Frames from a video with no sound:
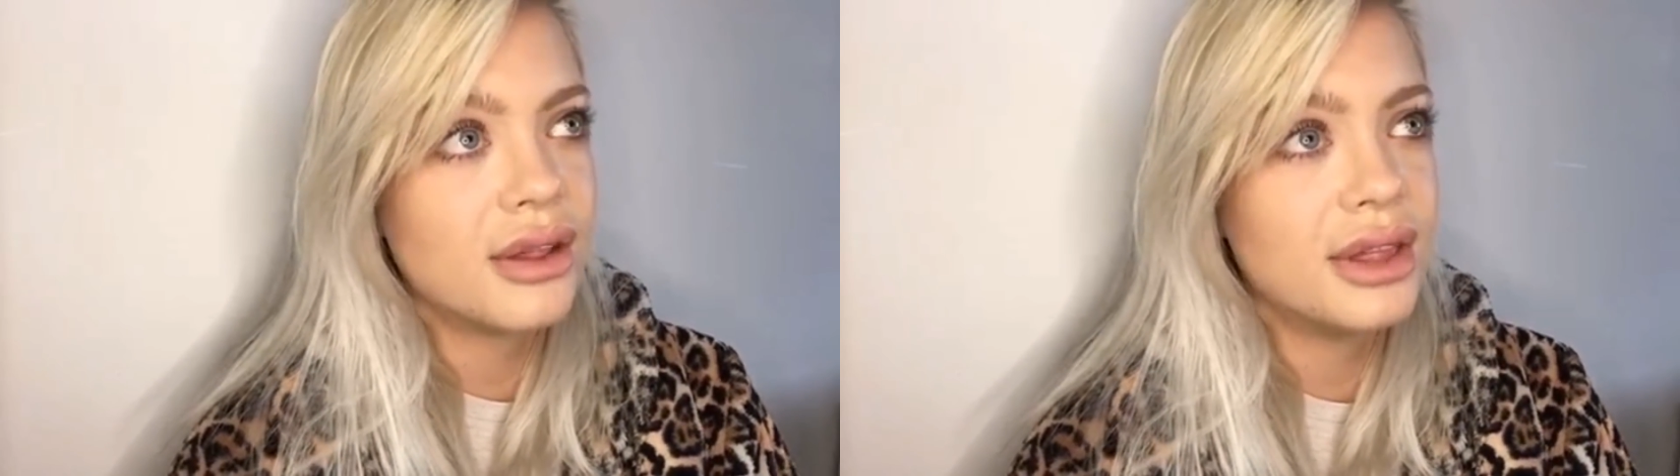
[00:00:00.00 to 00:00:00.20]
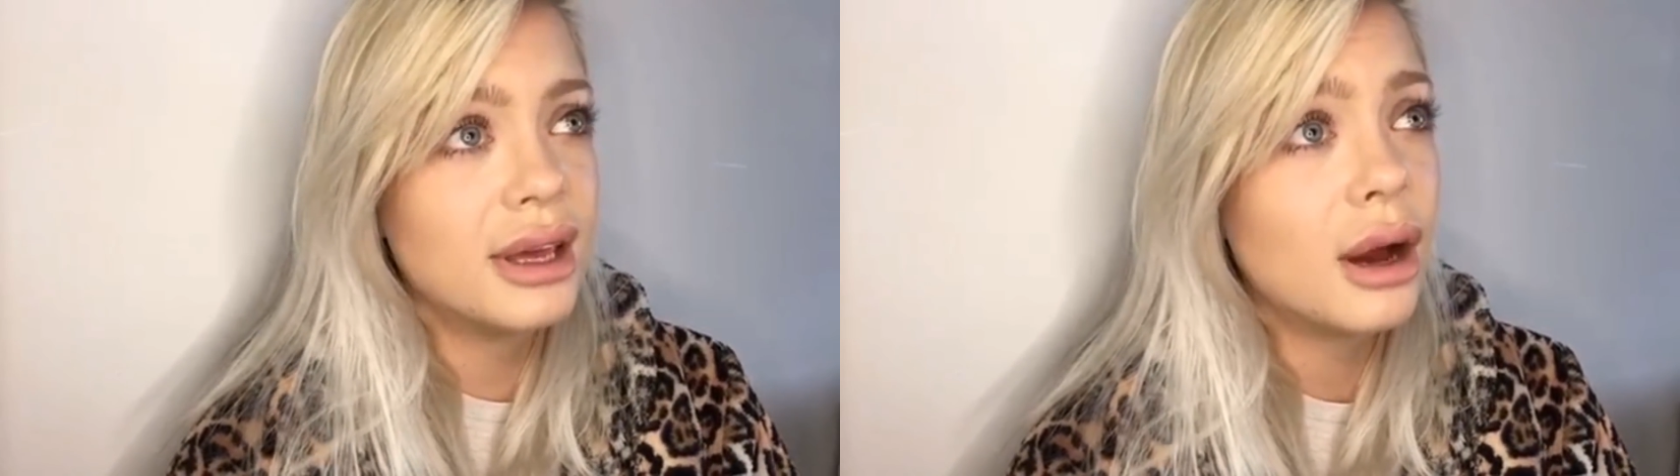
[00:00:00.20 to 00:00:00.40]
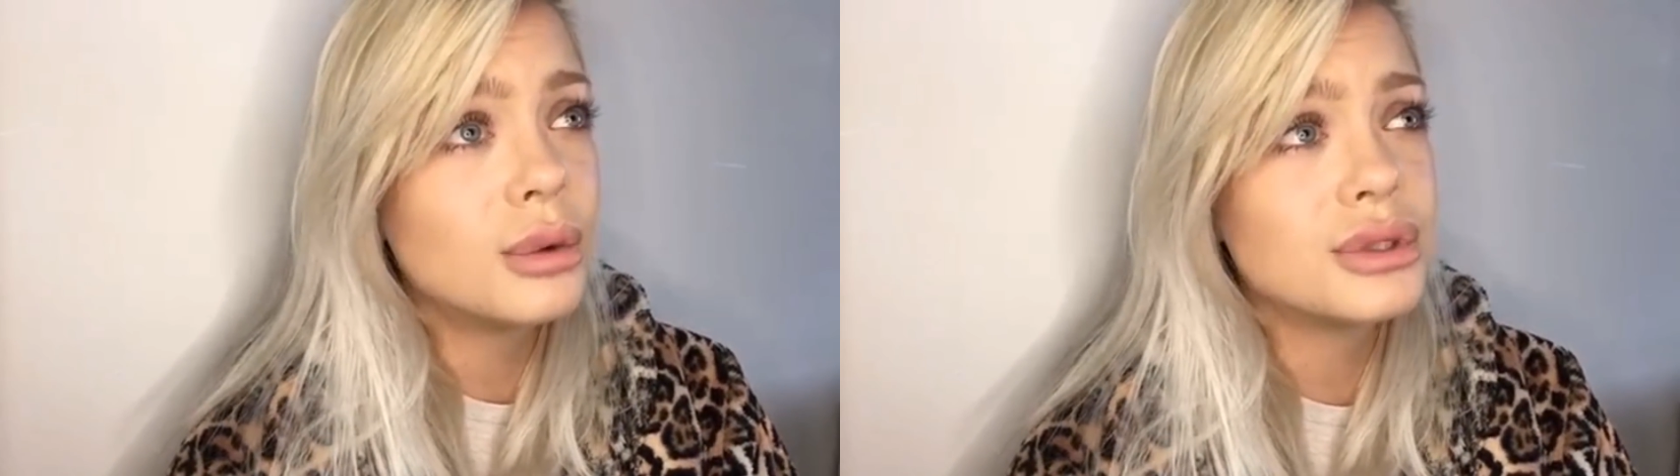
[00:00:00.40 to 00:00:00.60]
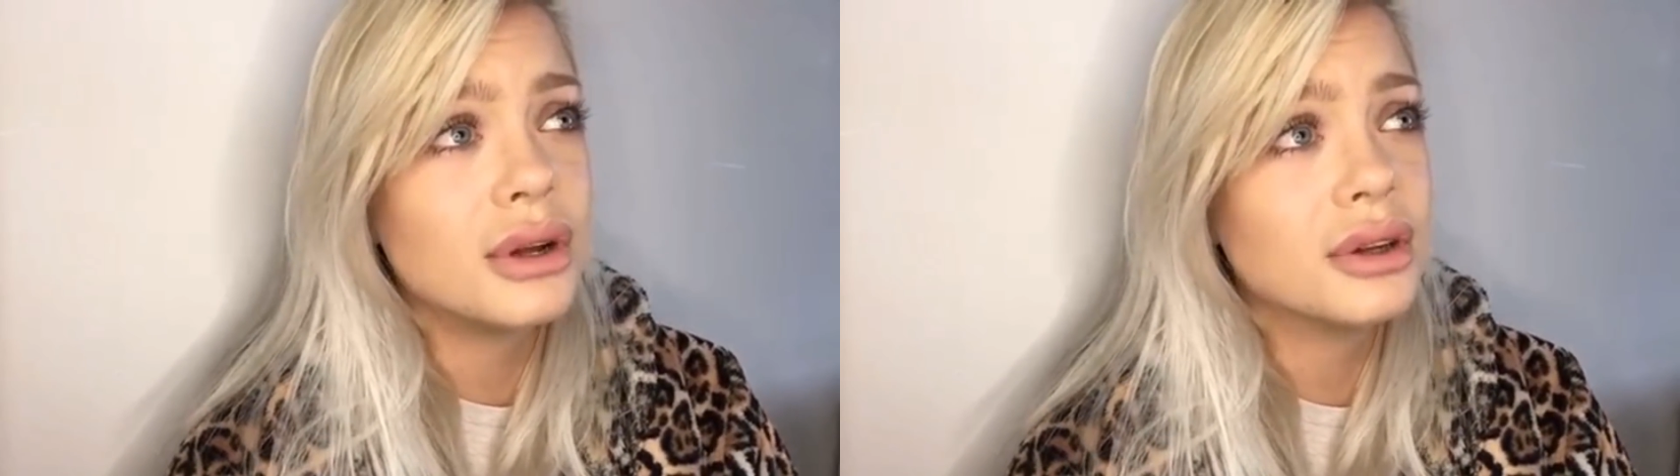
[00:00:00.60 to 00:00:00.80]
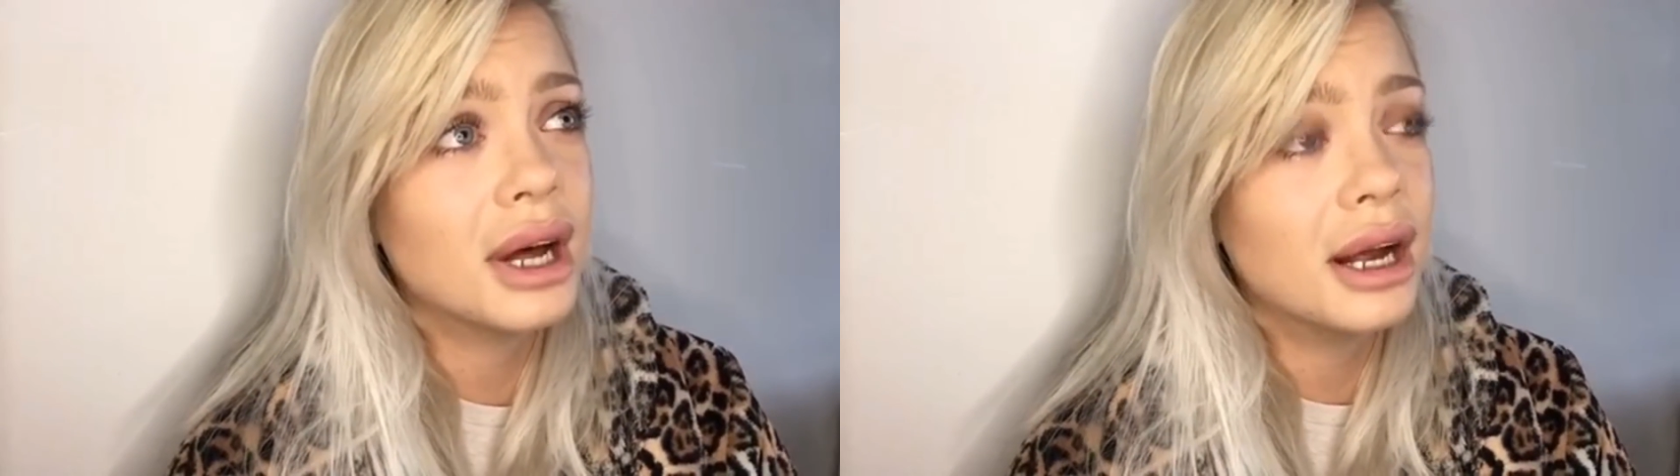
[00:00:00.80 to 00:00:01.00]
think I was
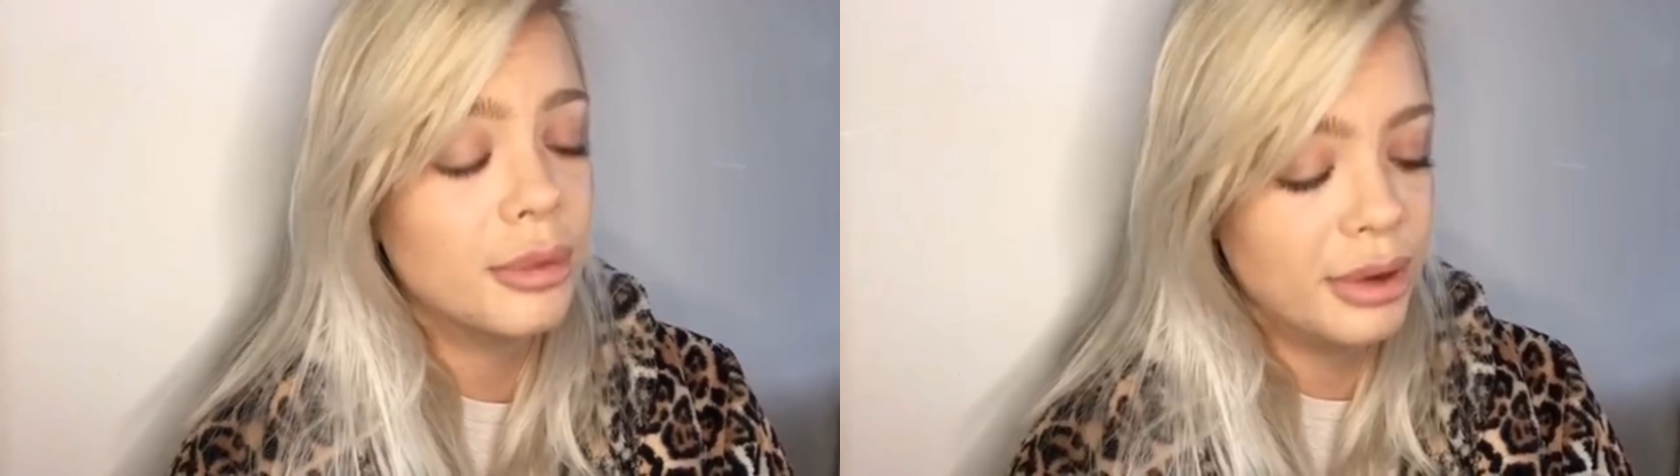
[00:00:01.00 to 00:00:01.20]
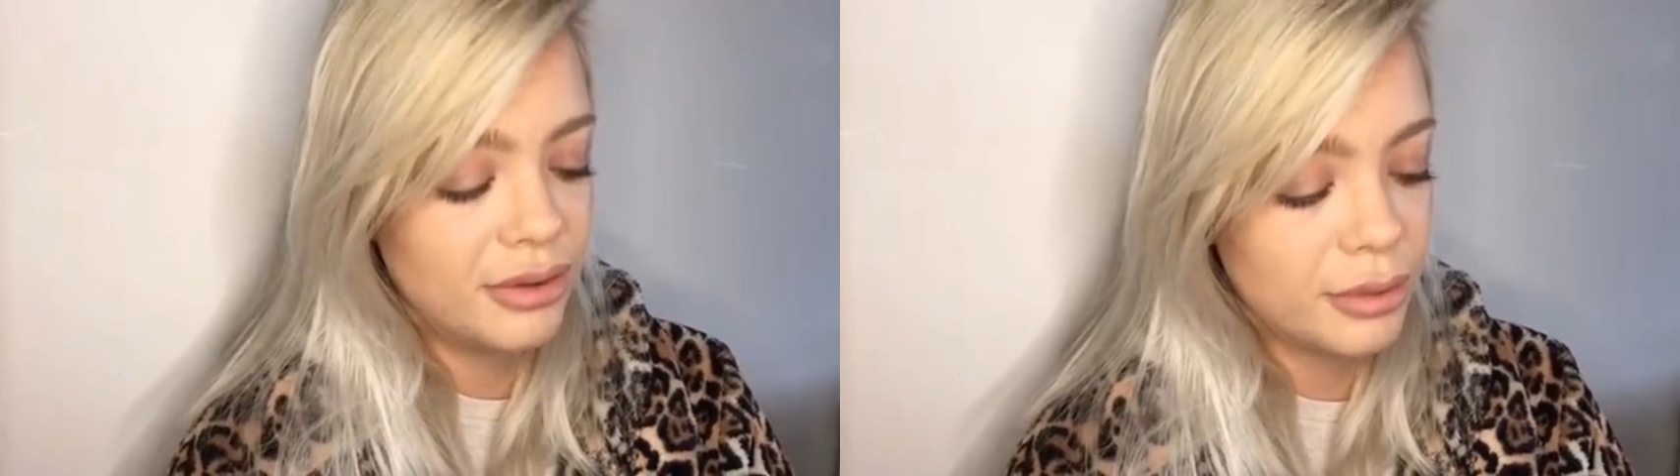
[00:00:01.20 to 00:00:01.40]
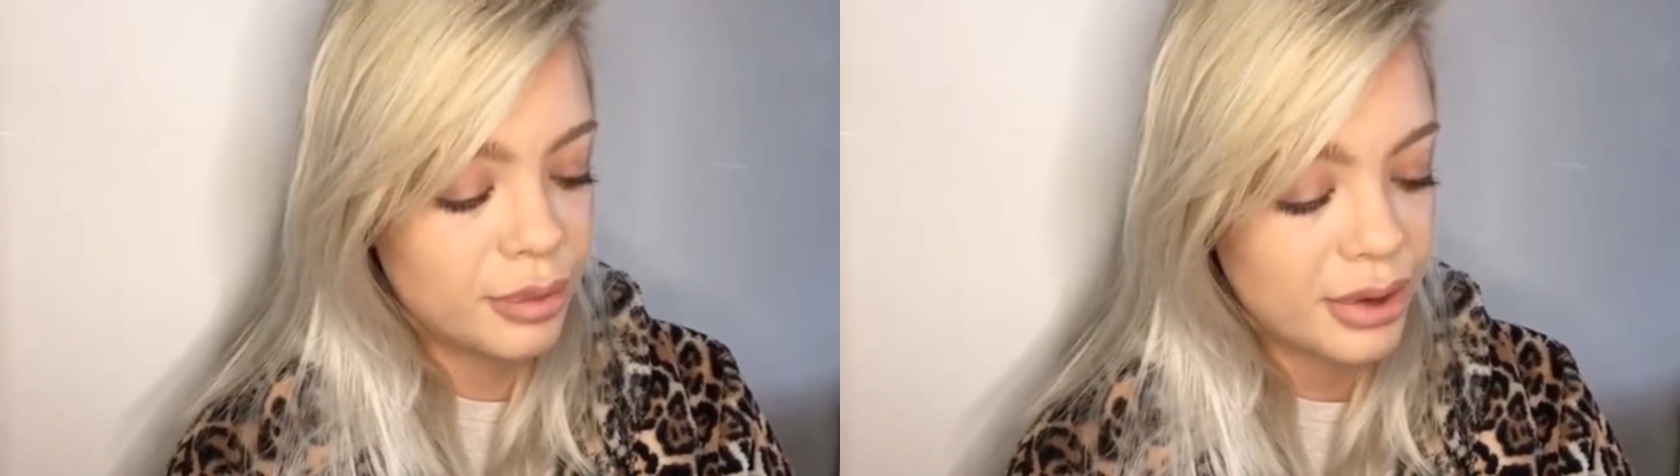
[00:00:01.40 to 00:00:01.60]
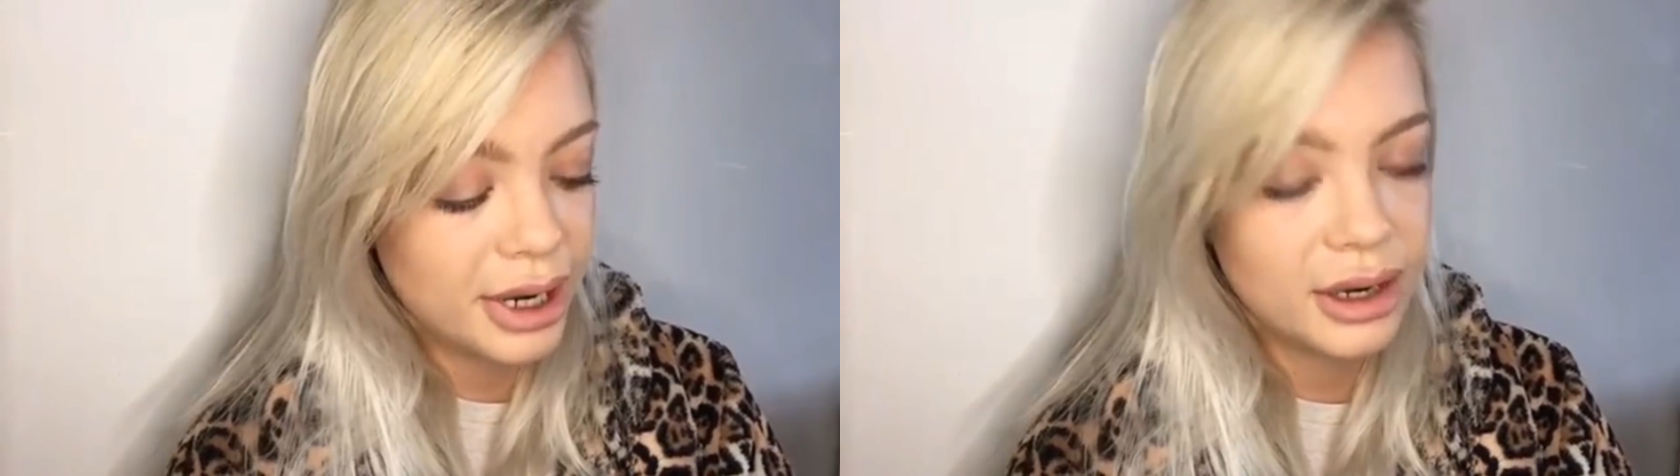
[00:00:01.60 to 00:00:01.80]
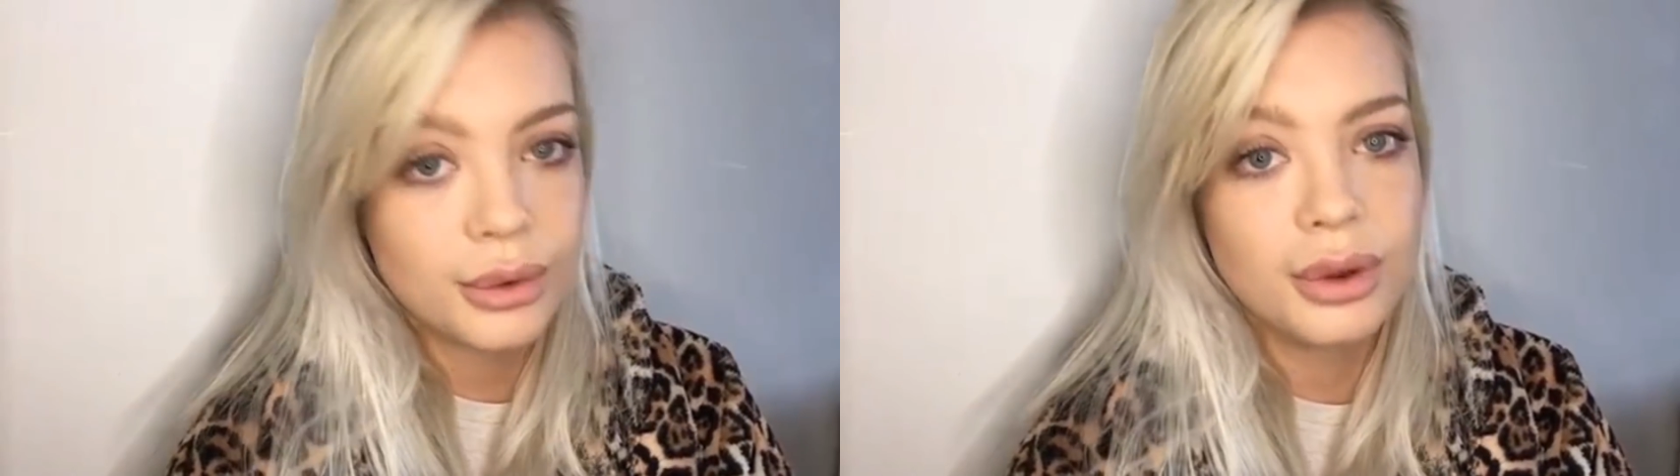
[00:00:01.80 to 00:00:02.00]
on like a bit of a
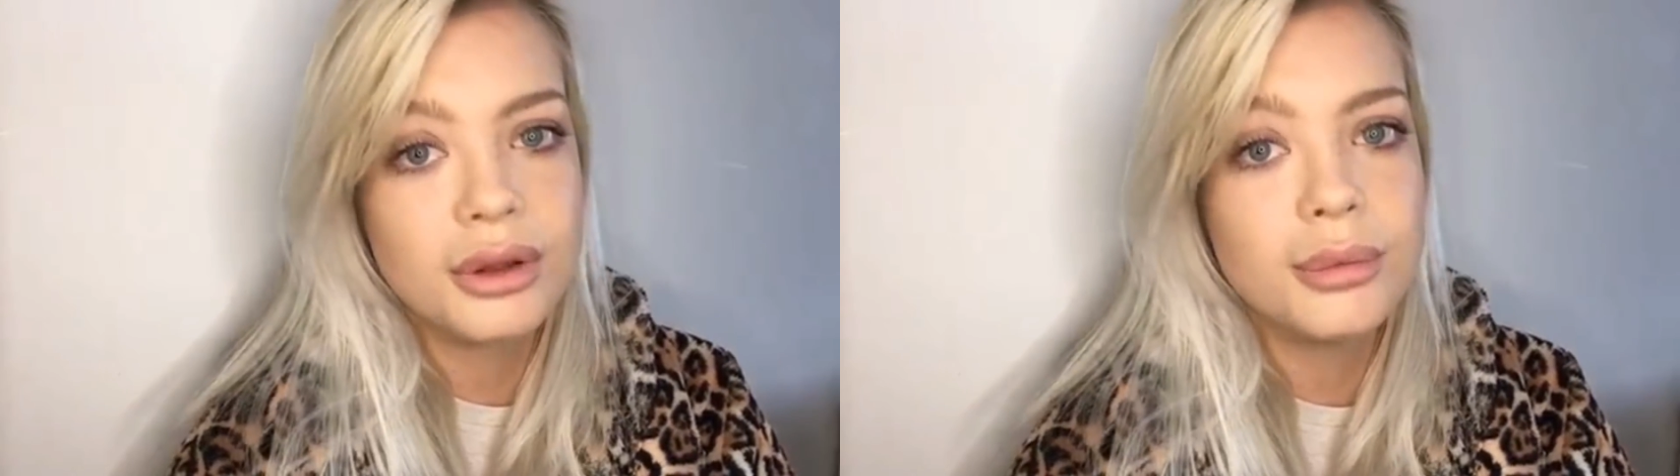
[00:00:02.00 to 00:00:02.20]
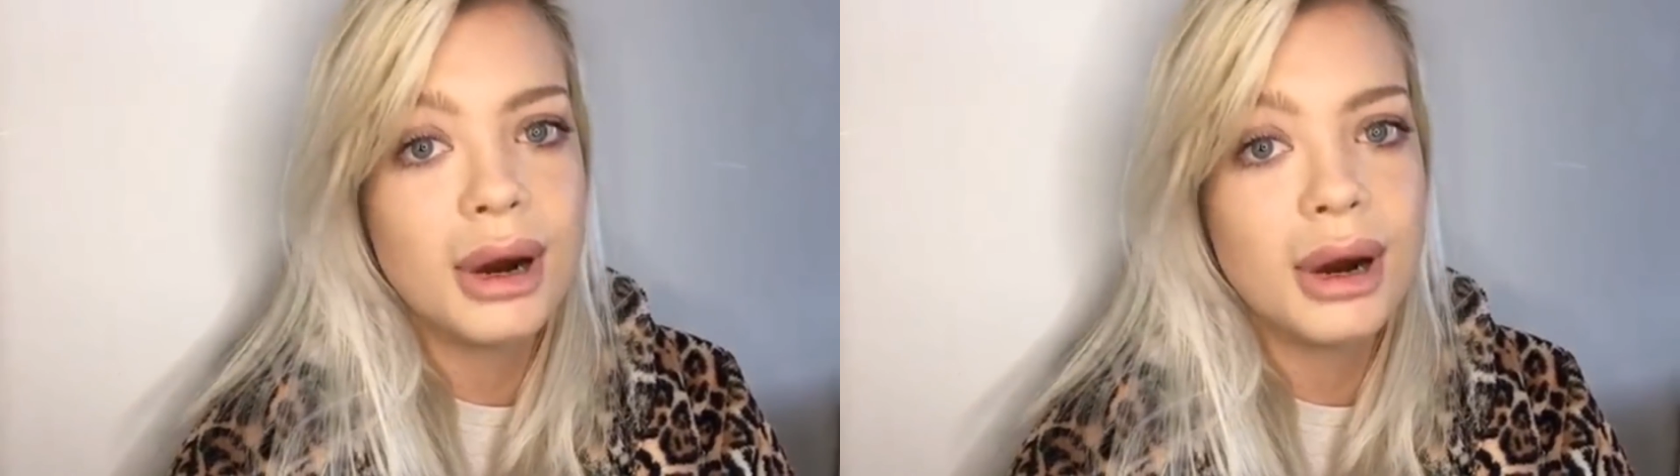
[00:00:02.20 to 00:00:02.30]
break with